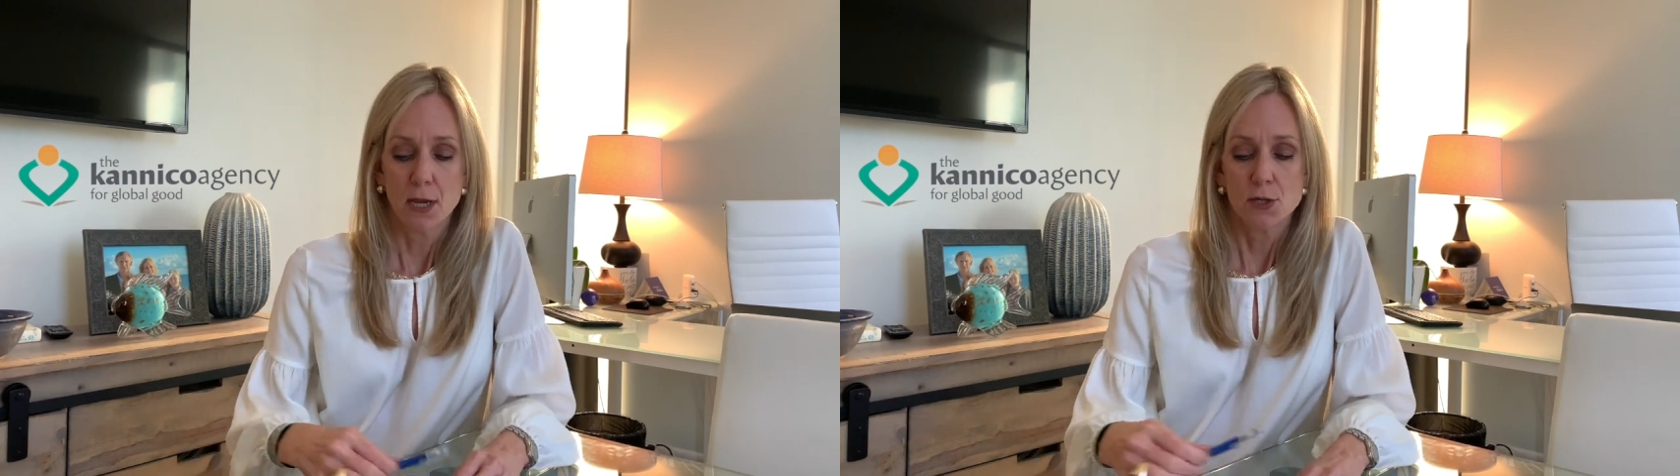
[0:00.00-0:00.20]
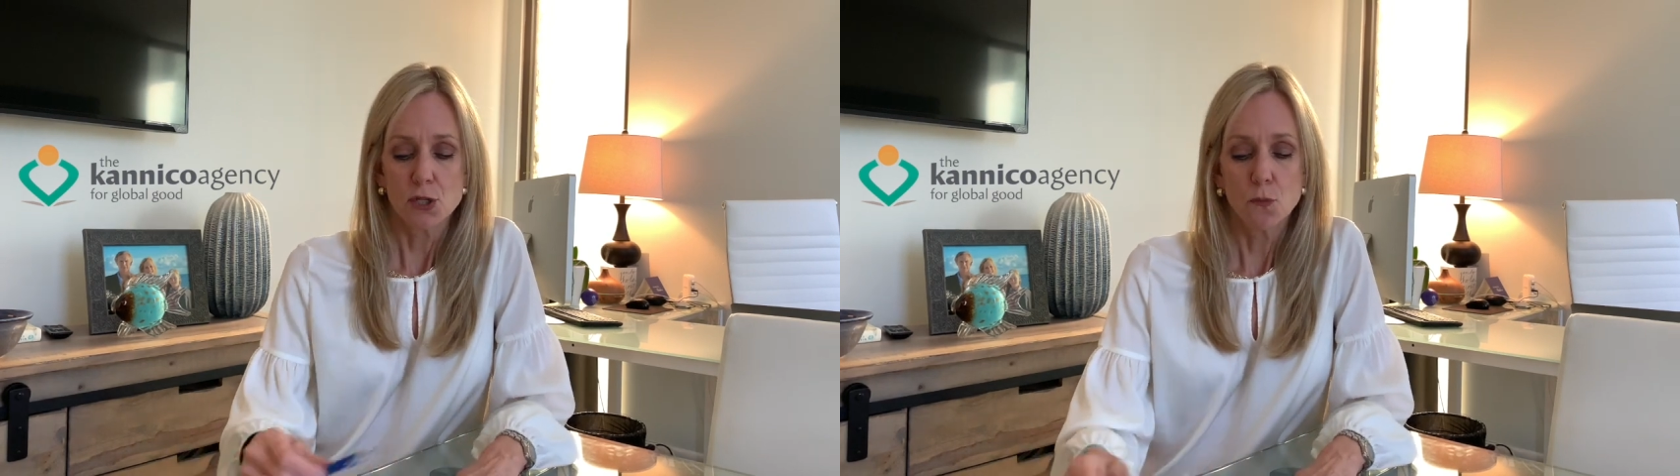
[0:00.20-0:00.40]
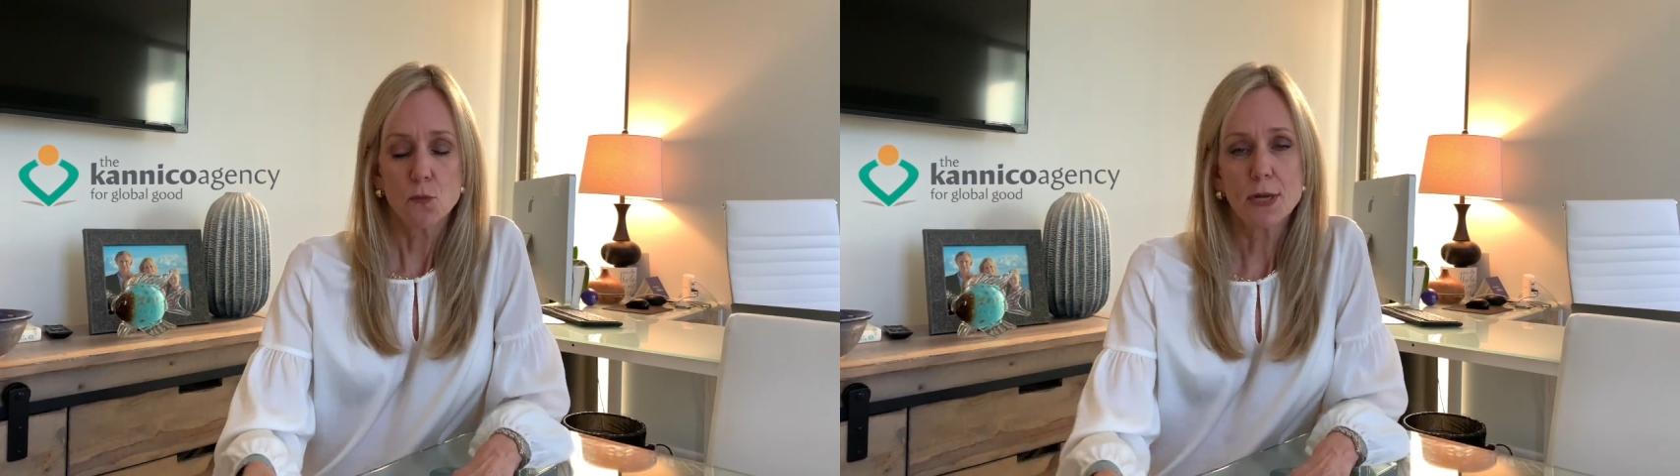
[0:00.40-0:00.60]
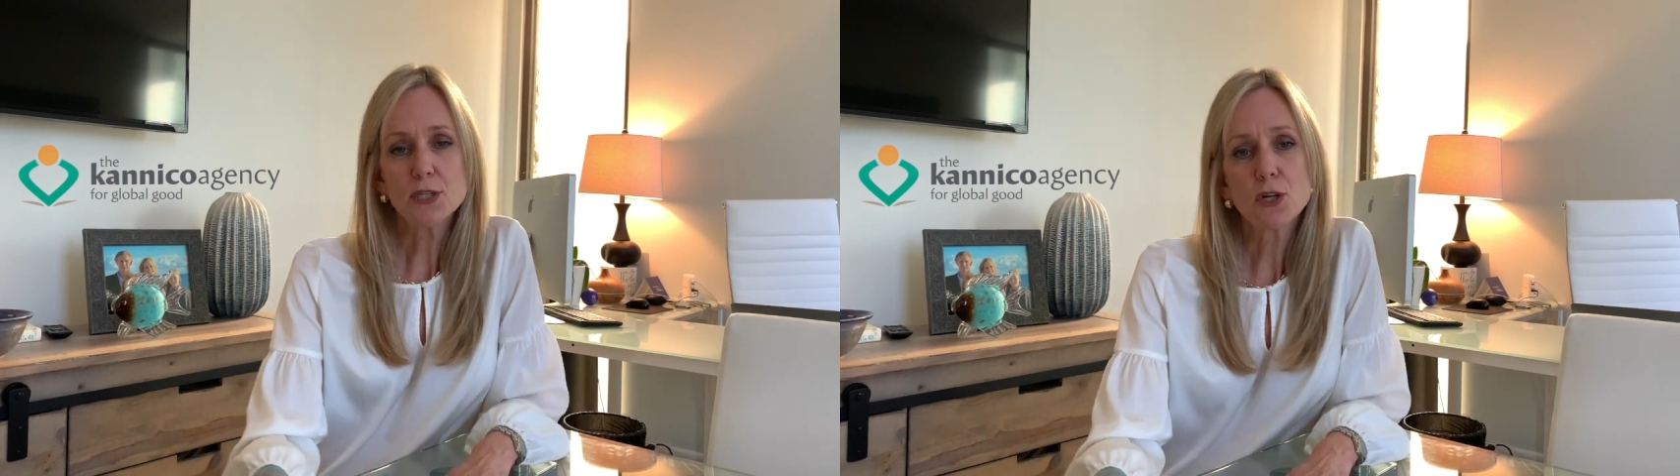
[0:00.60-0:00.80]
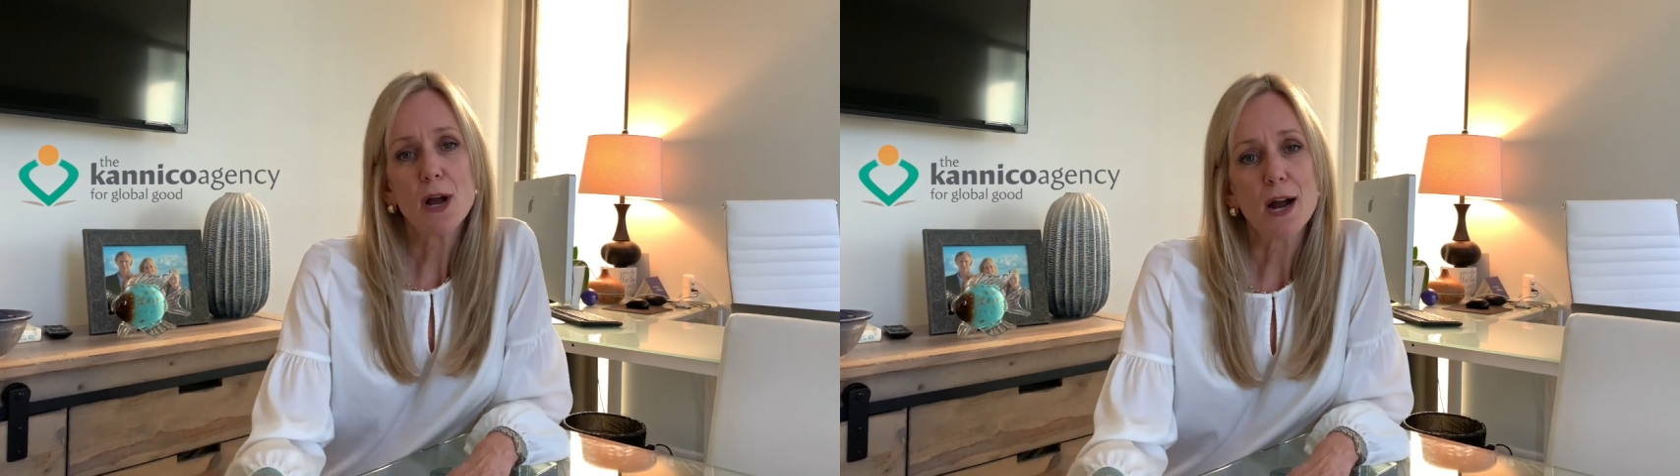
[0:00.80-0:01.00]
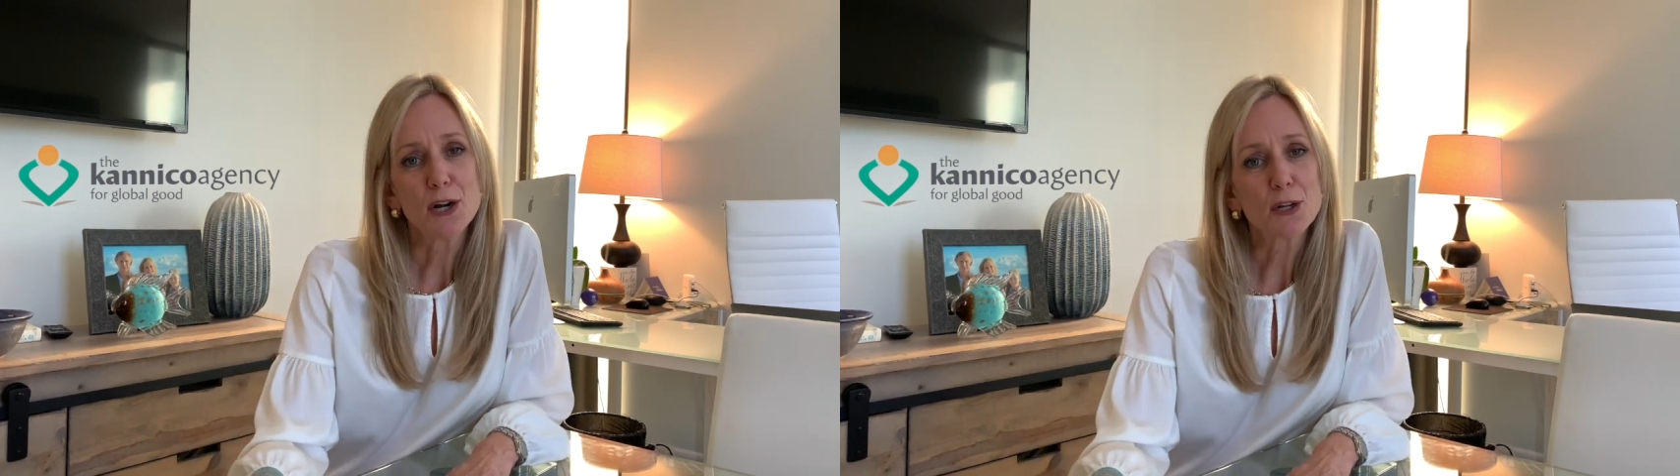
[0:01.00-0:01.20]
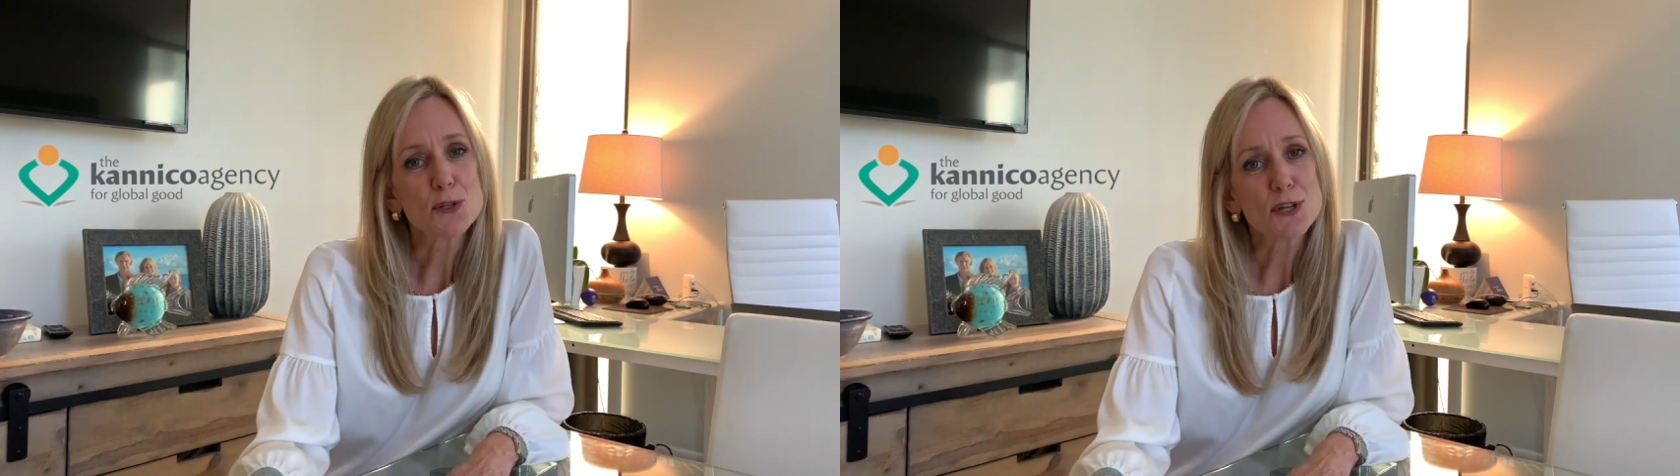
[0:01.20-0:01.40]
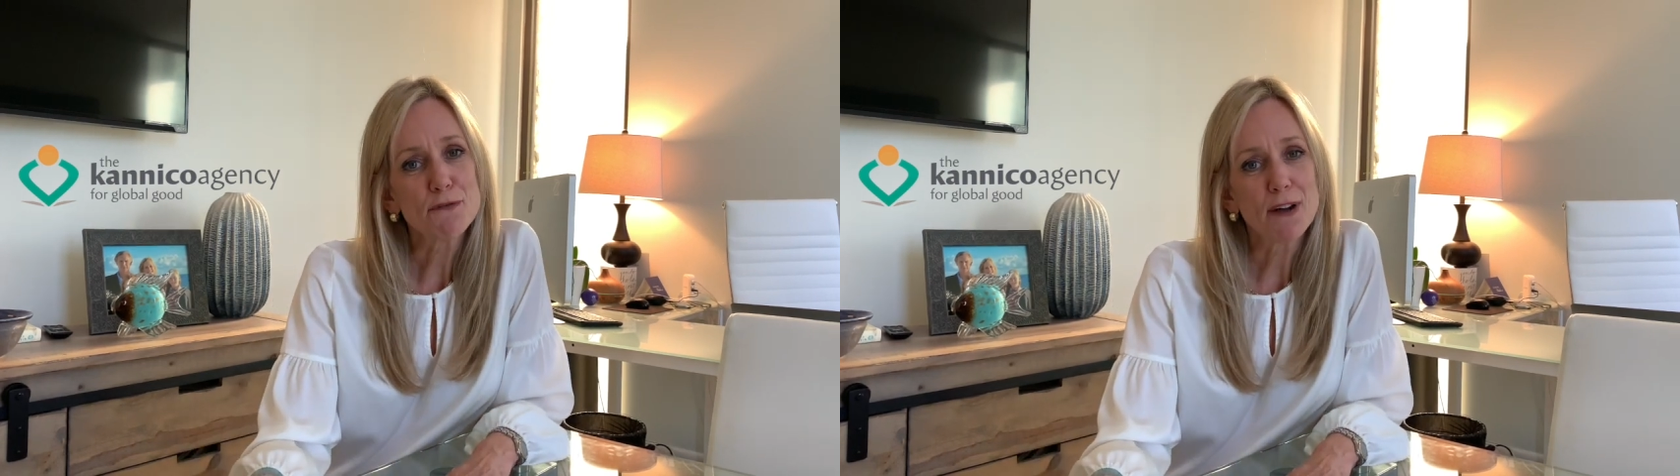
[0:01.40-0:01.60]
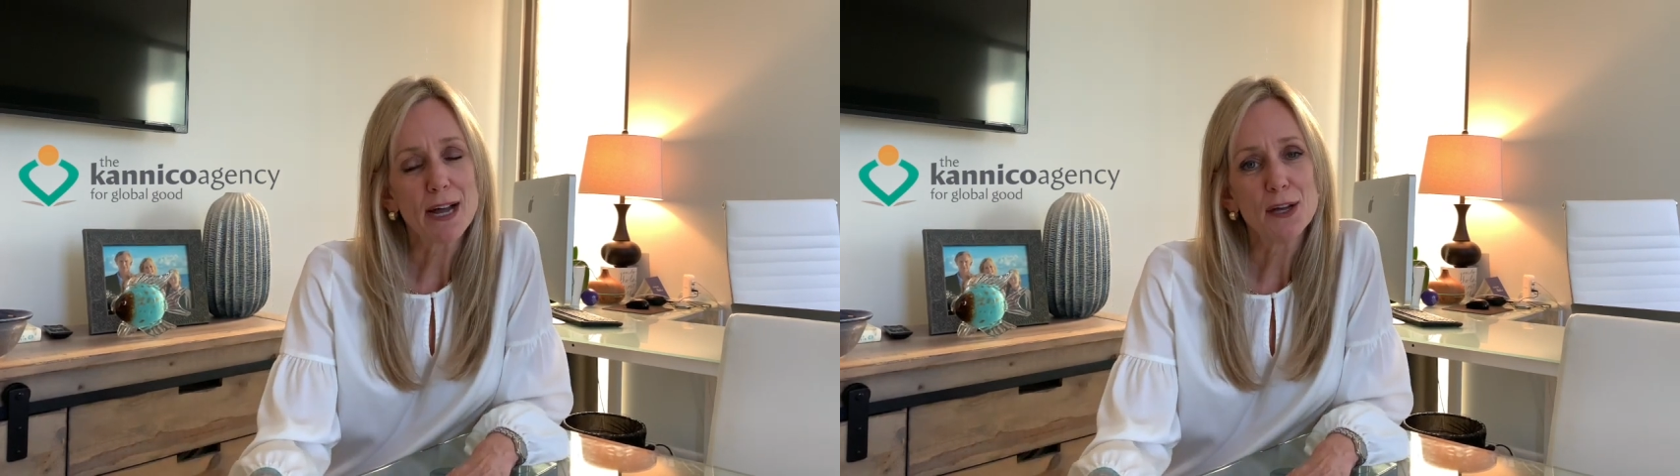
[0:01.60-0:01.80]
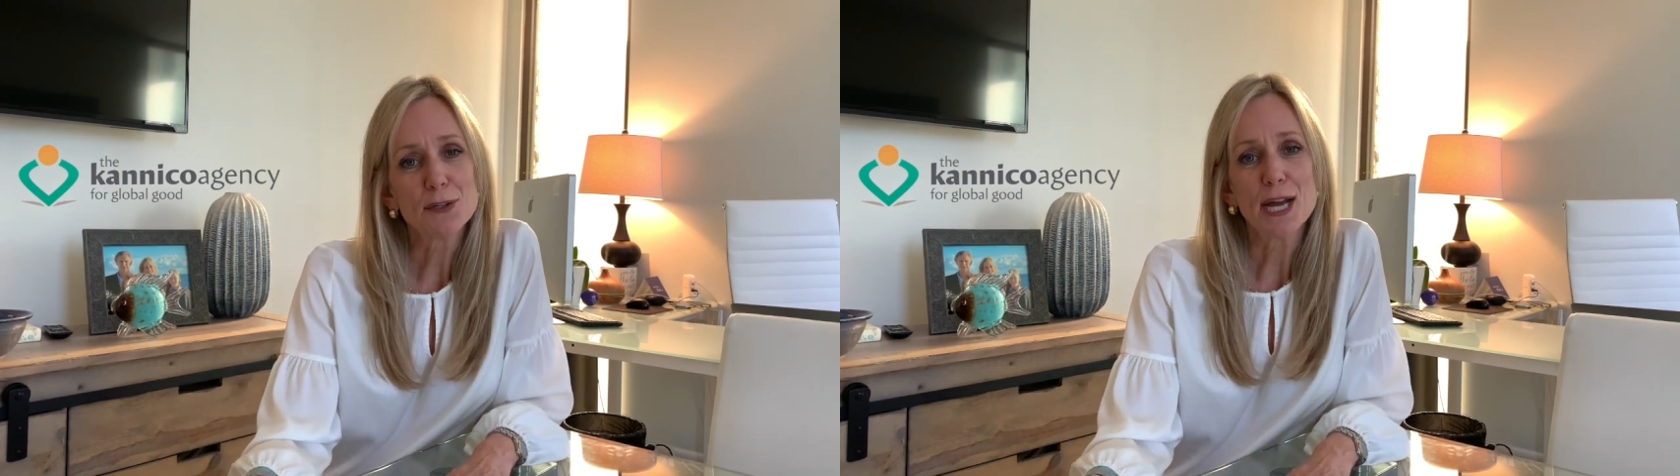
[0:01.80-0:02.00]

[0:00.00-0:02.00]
So once your articles are filed